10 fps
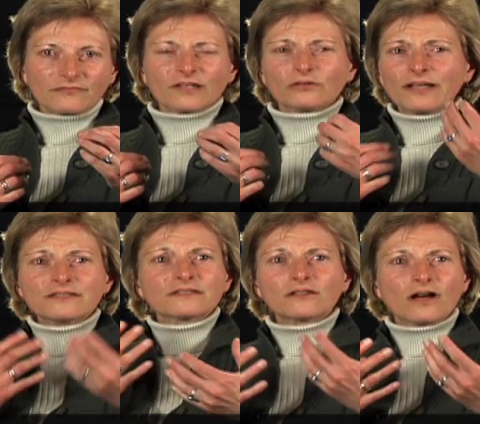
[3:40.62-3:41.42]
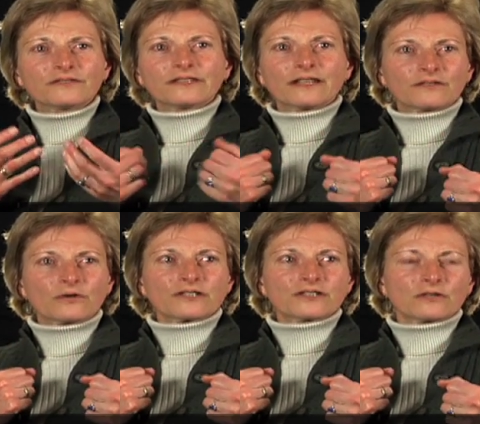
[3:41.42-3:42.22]
So I still often get the
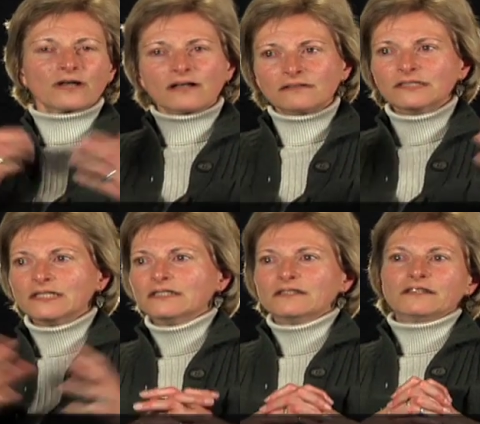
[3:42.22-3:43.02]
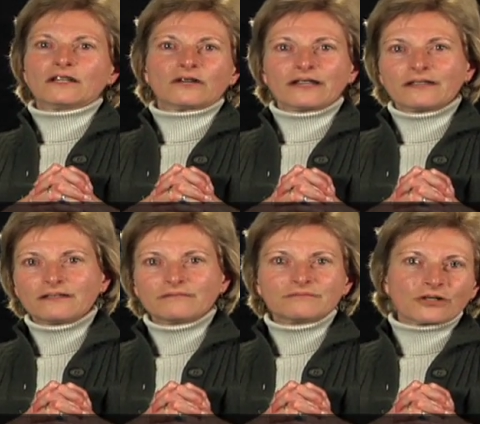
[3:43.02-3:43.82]
question, well,
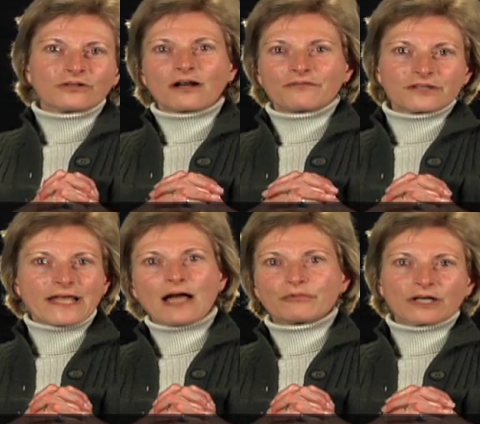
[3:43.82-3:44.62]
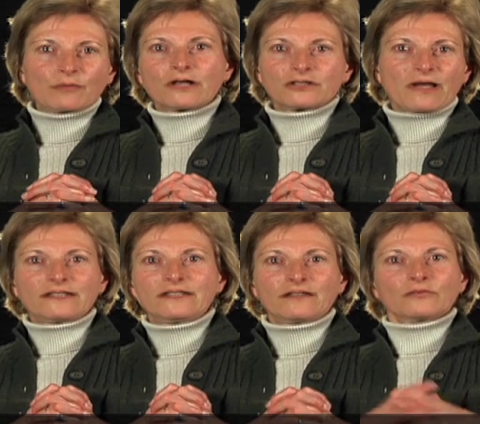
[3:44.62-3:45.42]
I turn off the tap when I brush my
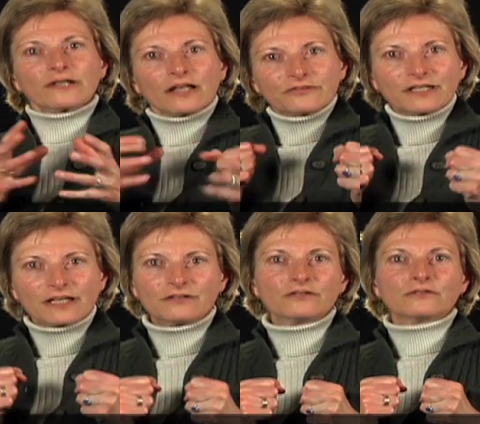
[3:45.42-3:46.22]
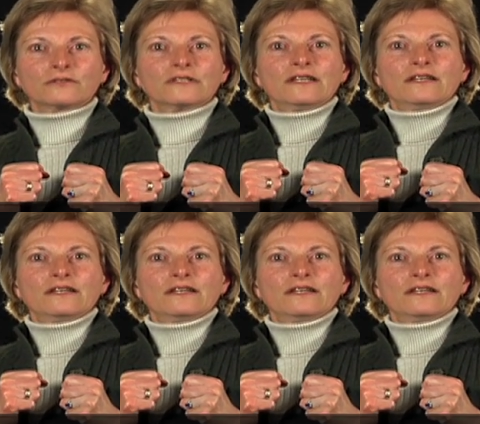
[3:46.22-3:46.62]
teeth. What else can I do?